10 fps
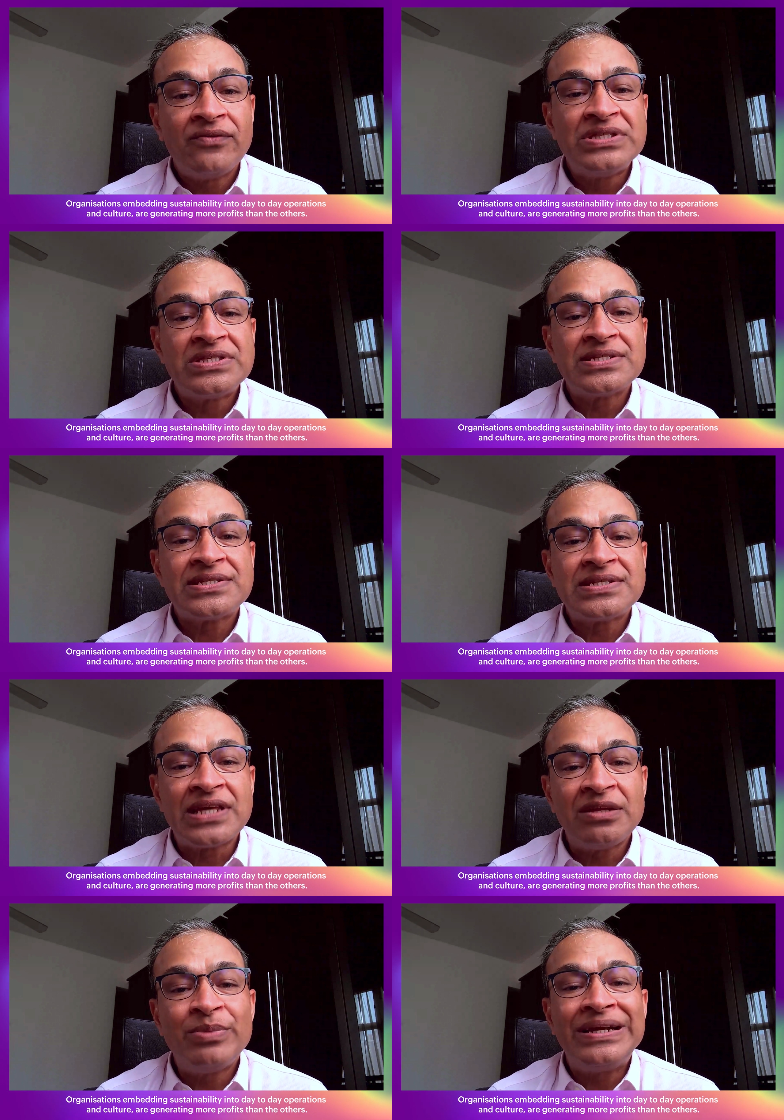with
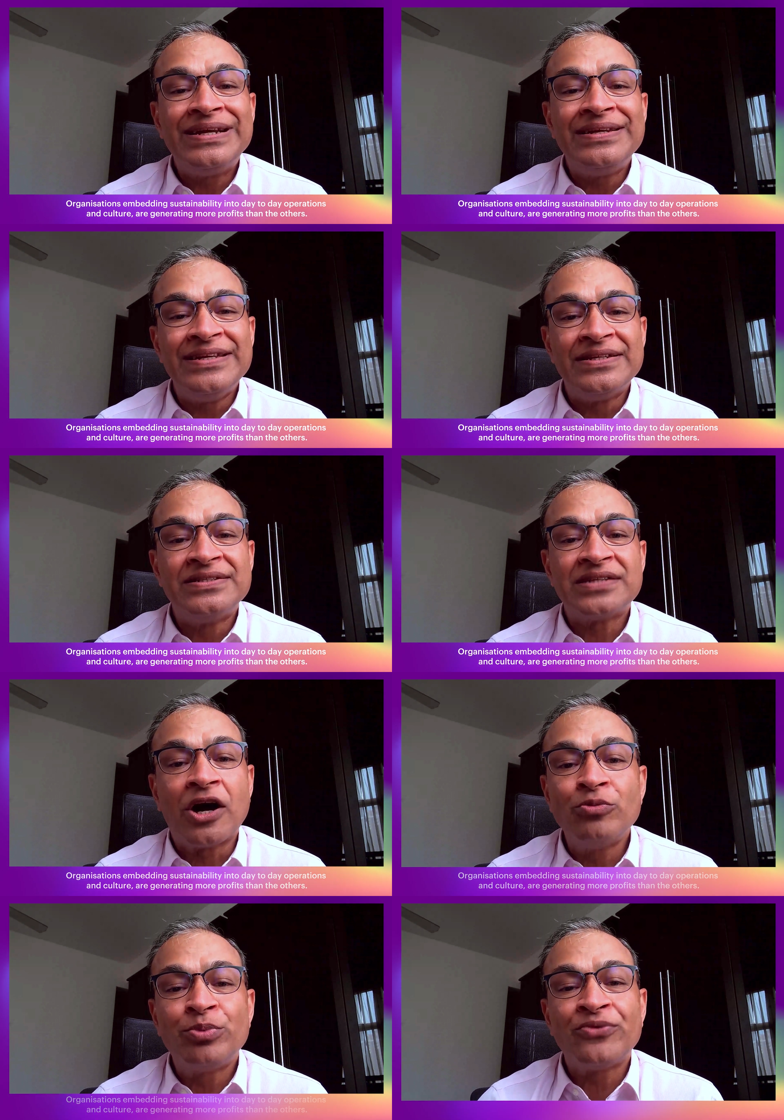sustainability leaders
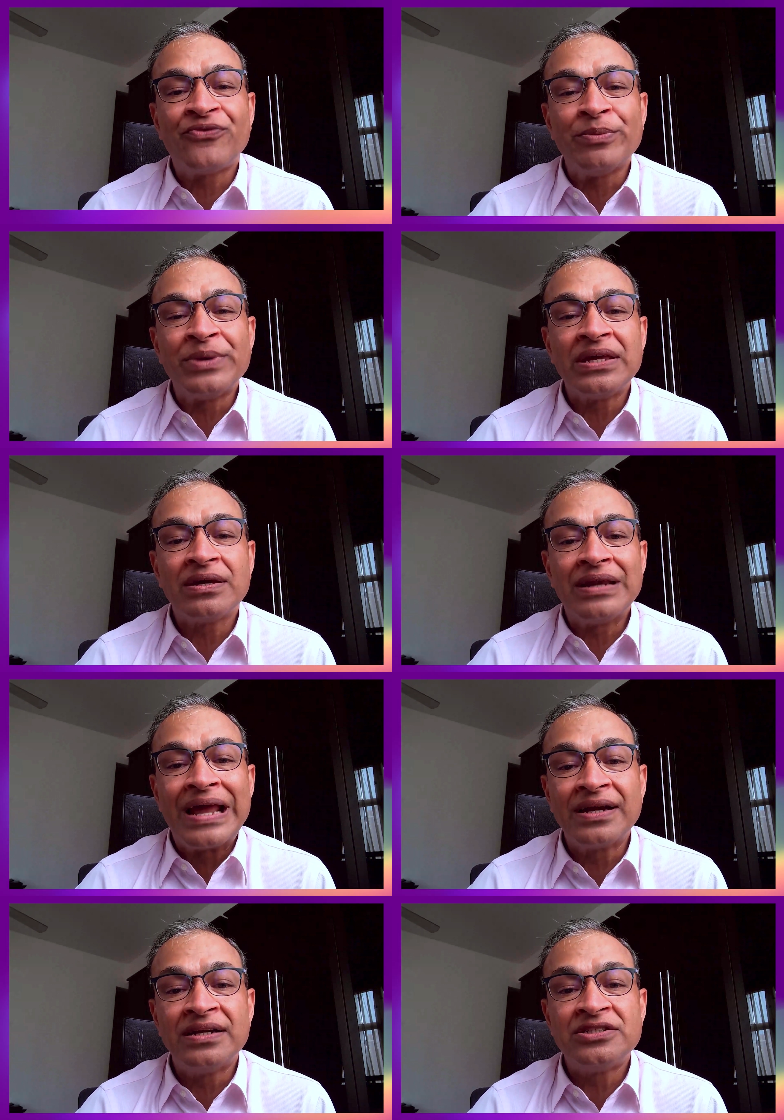outperforming
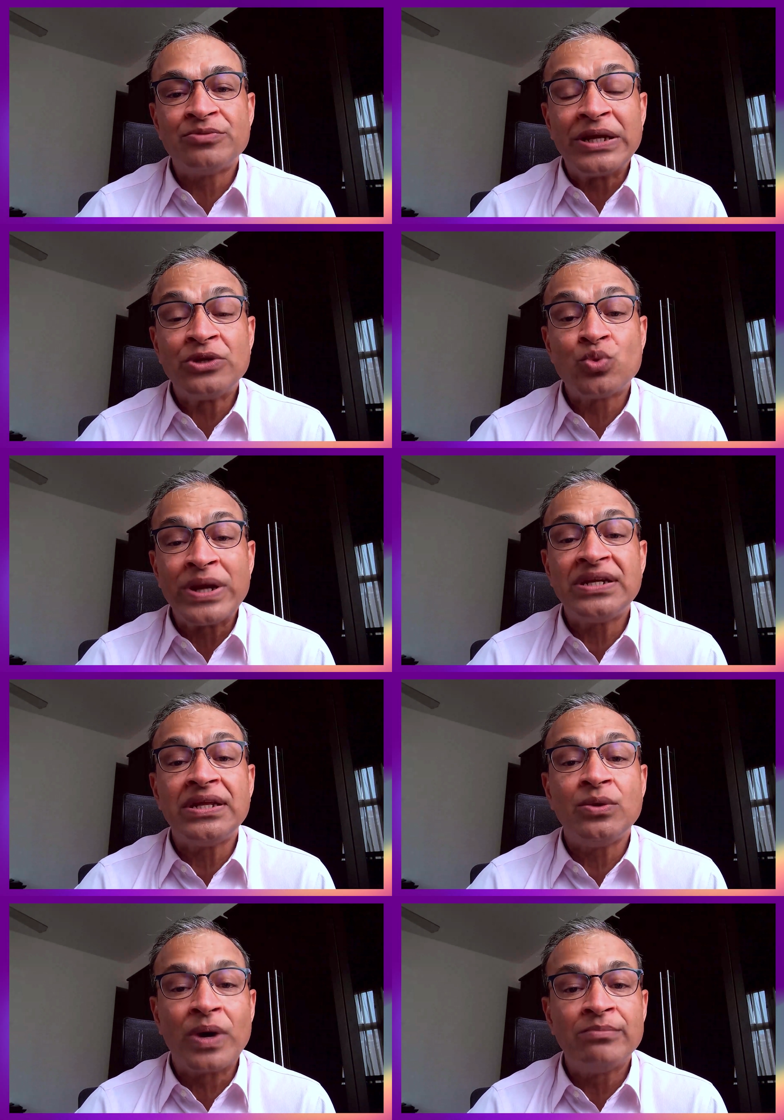laggards by
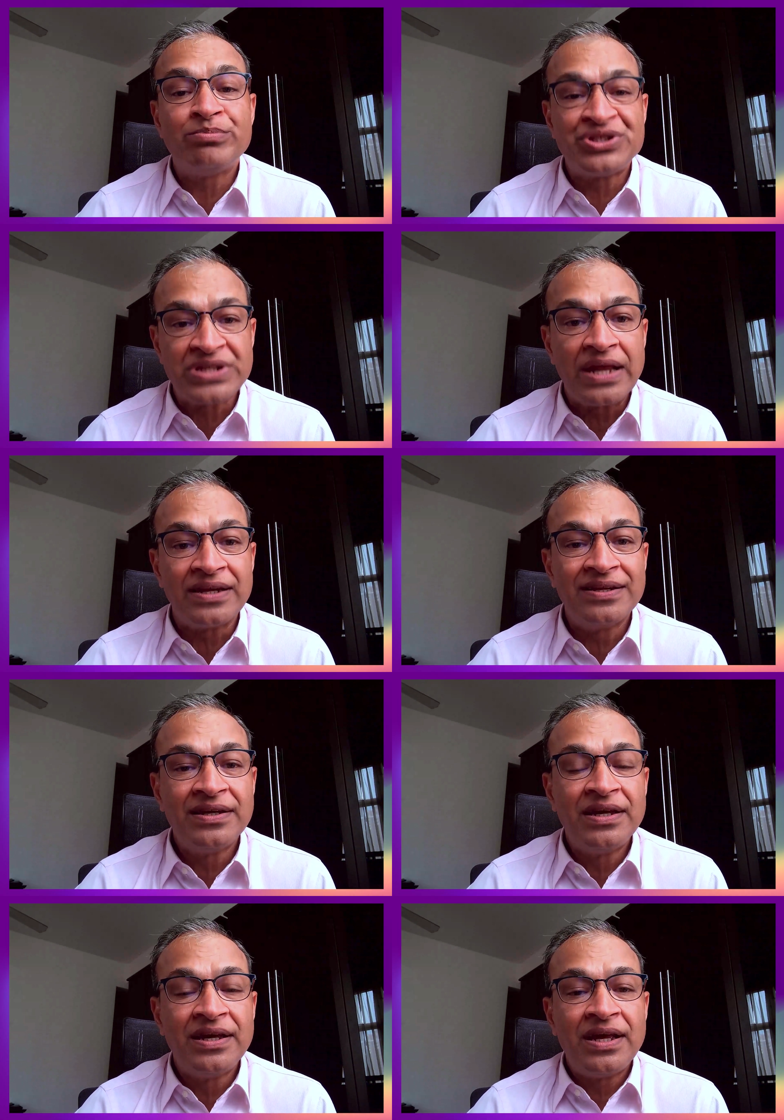21%.
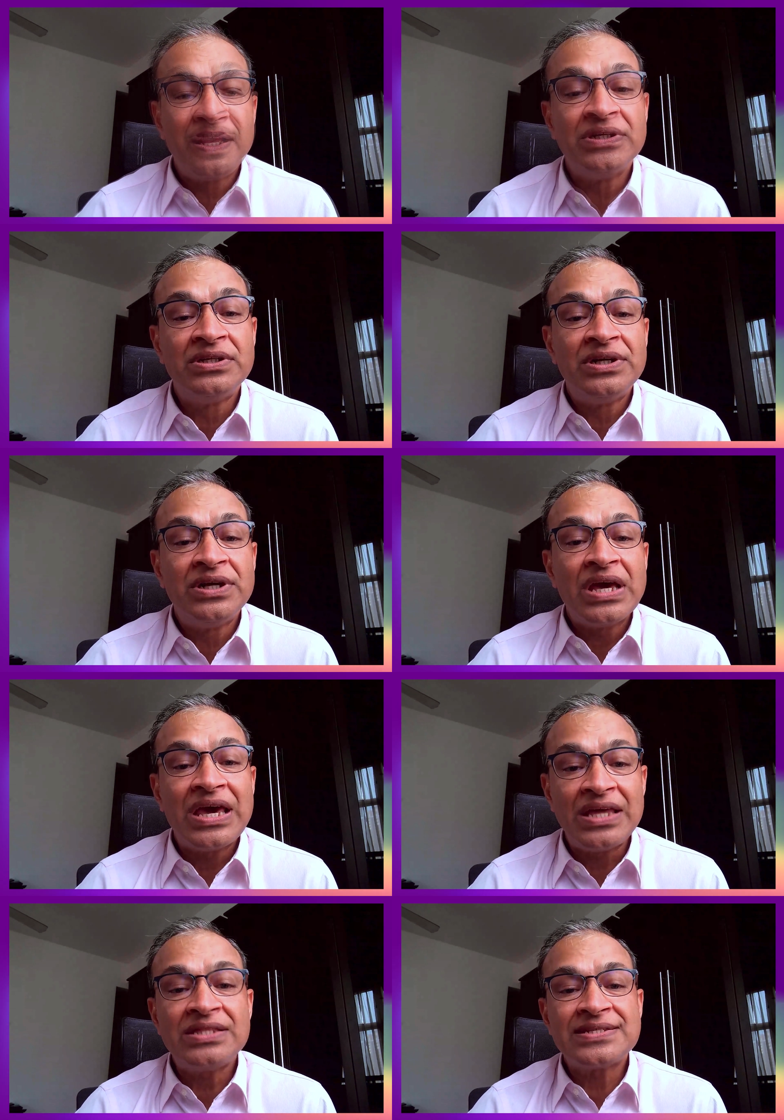
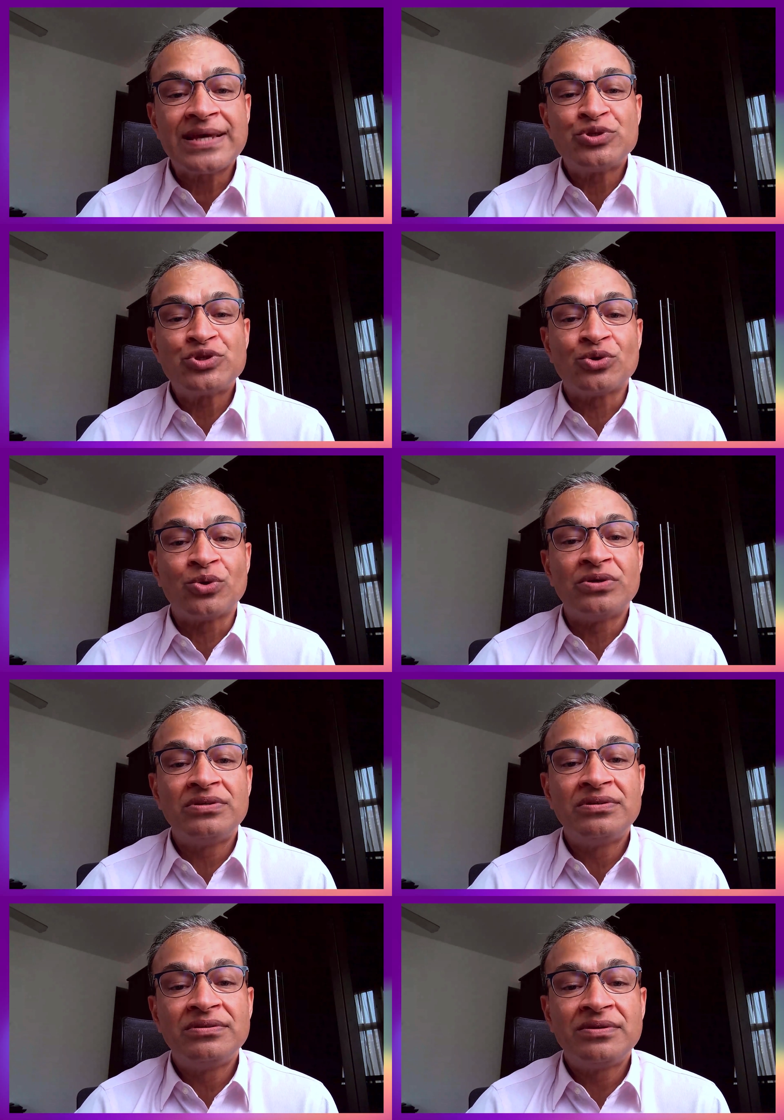In this episode,
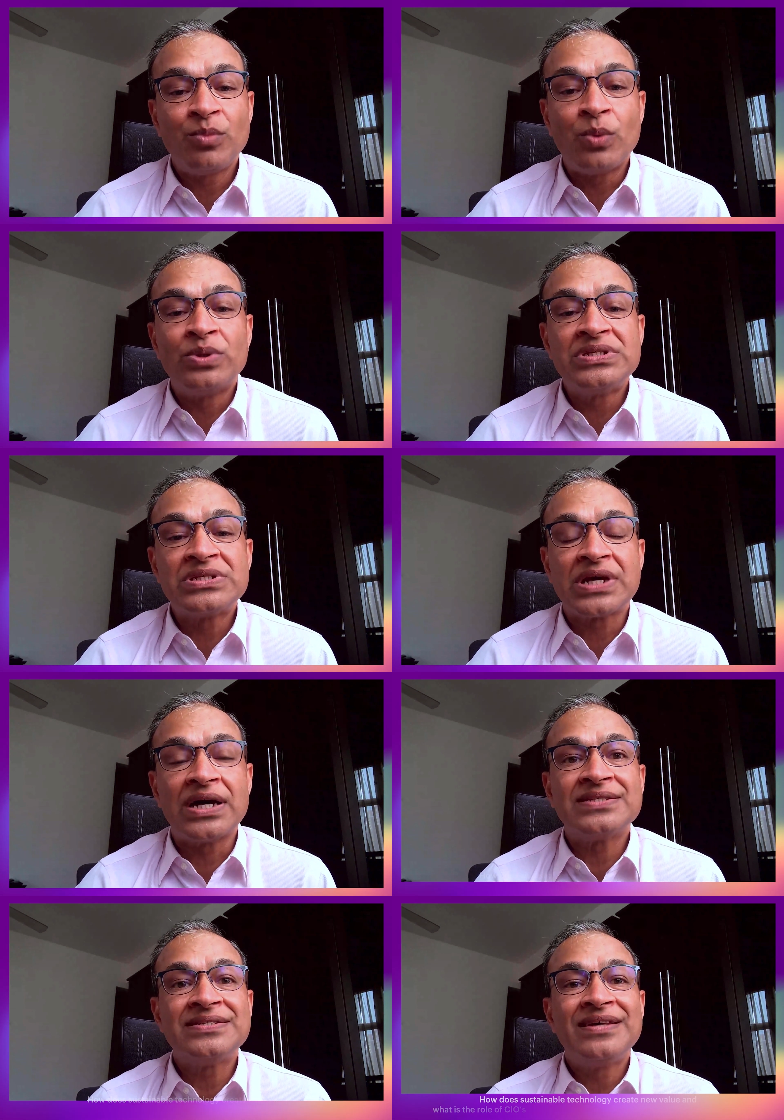we will
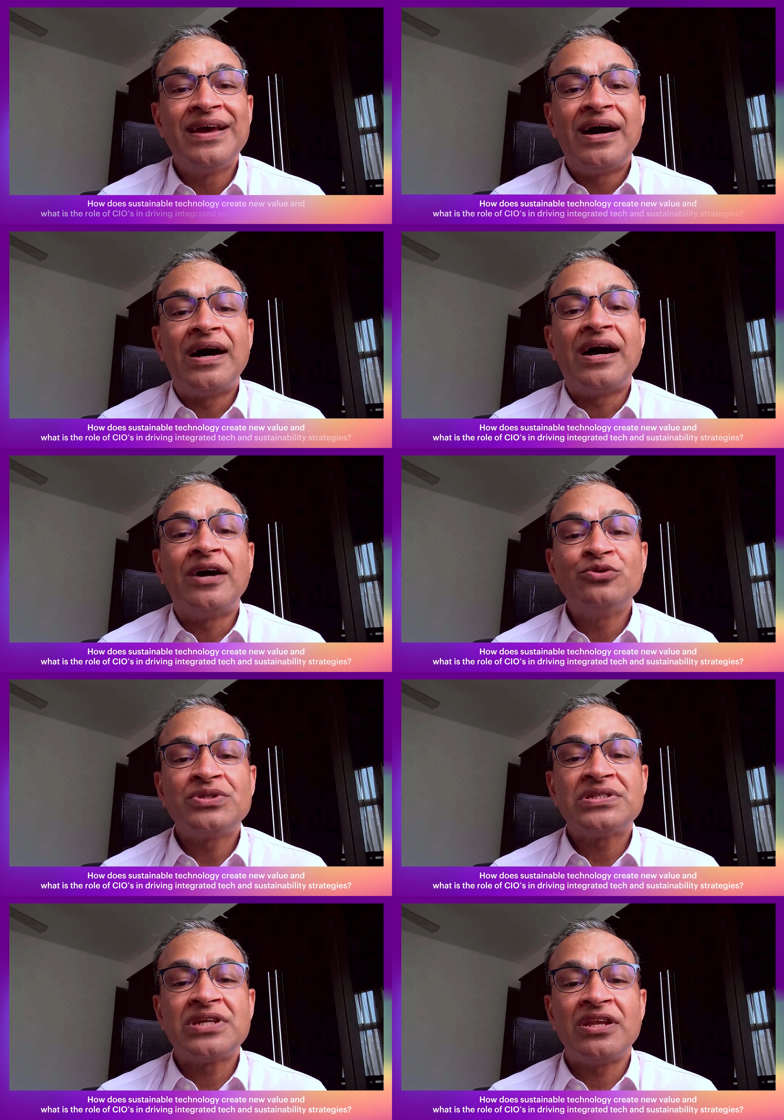discuss how
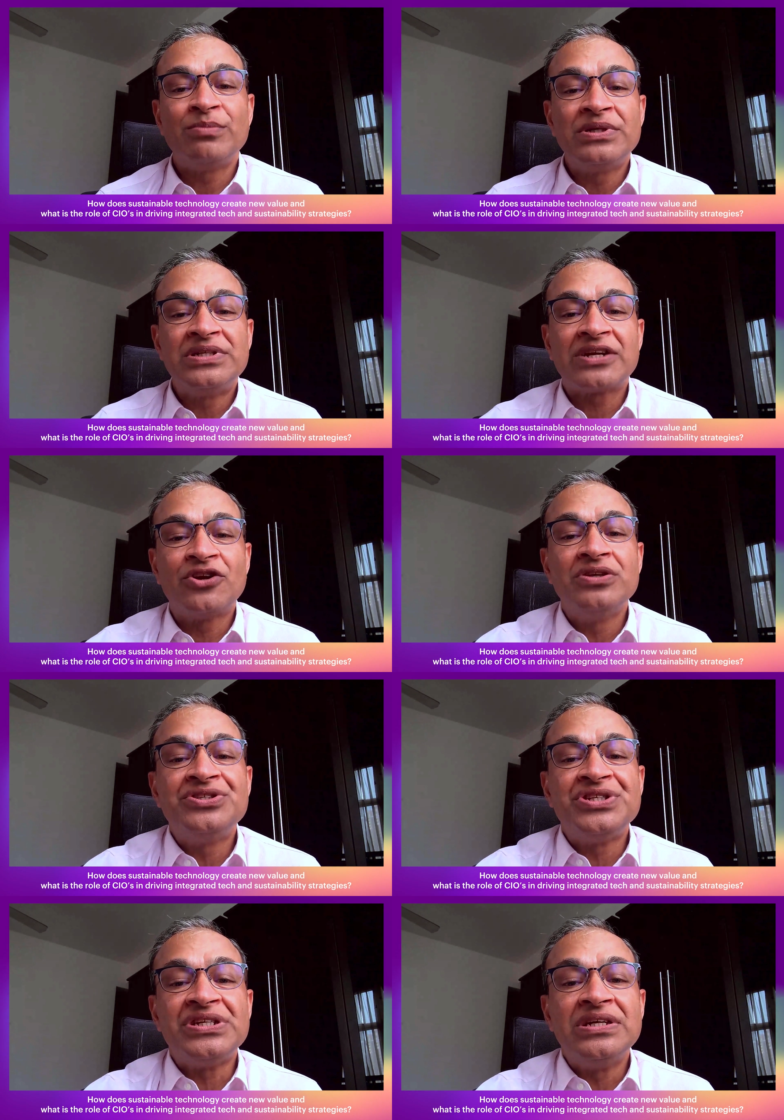sustainable
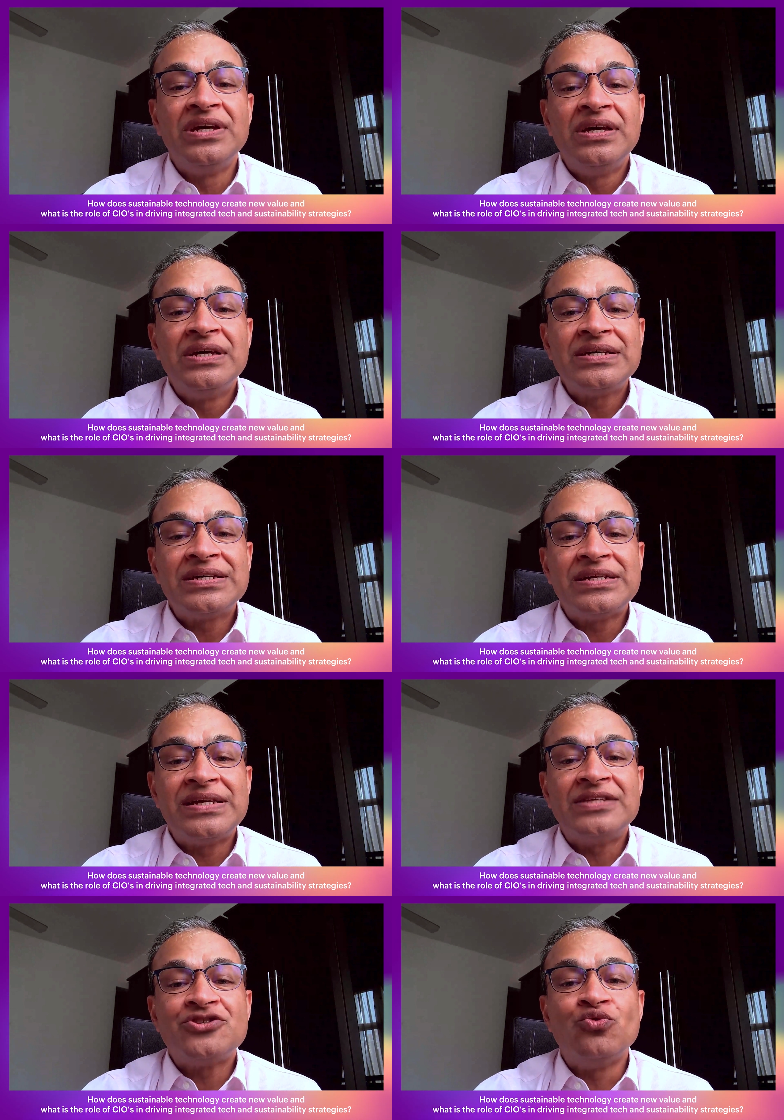technology
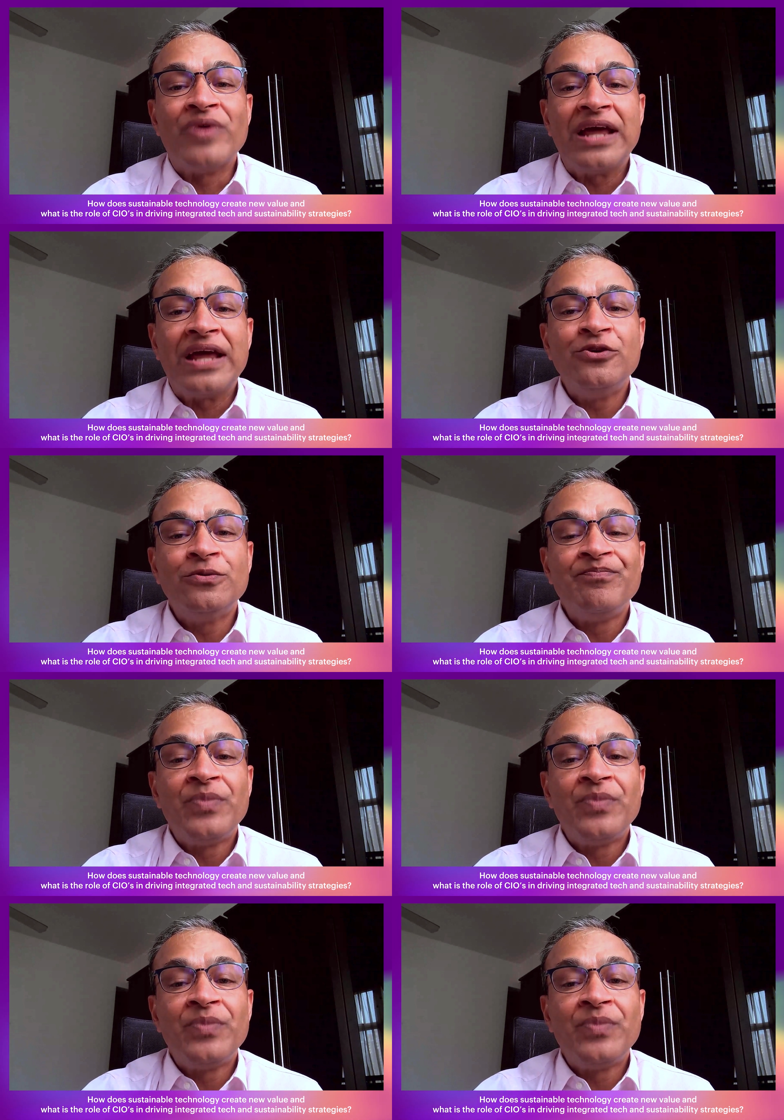creates new value